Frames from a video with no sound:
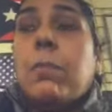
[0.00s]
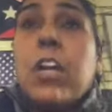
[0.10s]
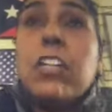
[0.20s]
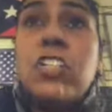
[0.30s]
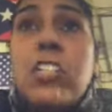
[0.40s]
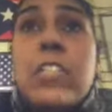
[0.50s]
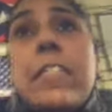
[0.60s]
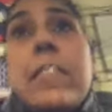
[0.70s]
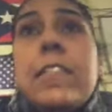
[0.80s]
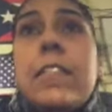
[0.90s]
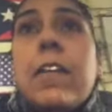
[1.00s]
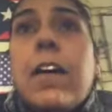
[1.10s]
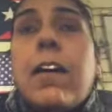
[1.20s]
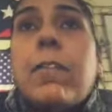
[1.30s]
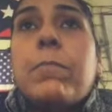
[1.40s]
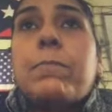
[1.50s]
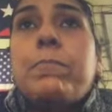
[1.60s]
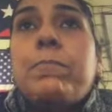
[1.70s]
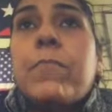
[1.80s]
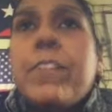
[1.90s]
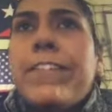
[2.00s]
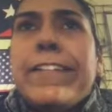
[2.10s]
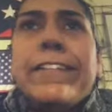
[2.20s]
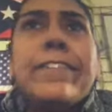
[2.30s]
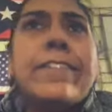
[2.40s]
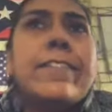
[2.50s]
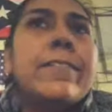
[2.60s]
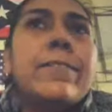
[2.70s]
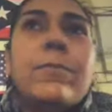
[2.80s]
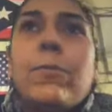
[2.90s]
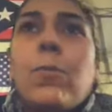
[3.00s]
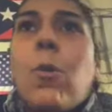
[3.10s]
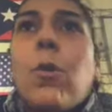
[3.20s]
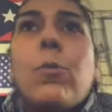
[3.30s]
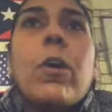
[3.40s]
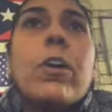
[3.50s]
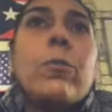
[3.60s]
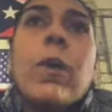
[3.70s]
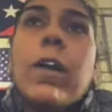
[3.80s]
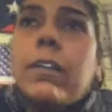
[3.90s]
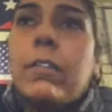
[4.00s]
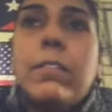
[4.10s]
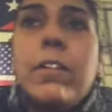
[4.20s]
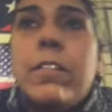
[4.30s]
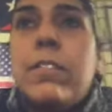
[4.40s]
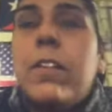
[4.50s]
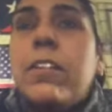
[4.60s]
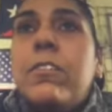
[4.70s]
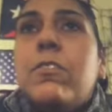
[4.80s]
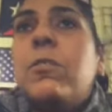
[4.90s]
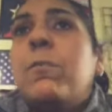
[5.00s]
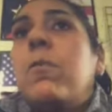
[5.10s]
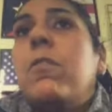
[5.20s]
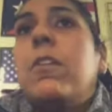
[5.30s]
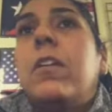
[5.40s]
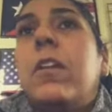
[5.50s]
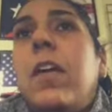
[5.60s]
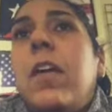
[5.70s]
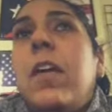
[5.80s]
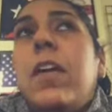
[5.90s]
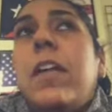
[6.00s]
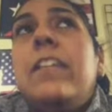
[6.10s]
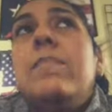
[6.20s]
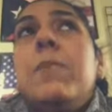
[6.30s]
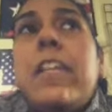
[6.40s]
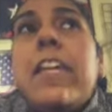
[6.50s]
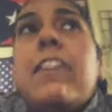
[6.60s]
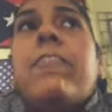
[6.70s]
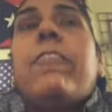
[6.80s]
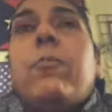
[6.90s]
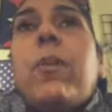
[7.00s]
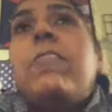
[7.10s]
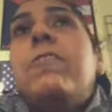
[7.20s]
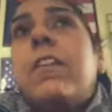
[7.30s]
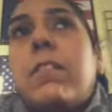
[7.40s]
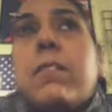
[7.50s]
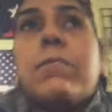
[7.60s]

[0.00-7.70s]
branches since World War One. It is believed one of the